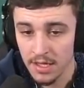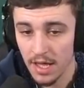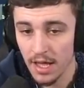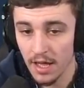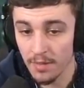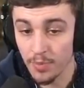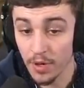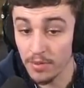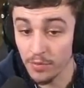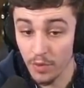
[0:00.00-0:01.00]
And
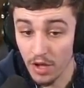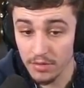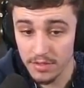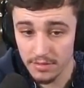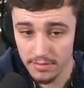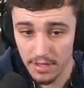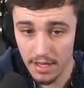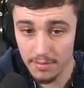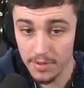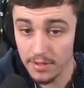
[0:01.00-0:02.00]
probably won't.
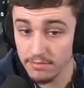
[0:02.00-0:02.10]
But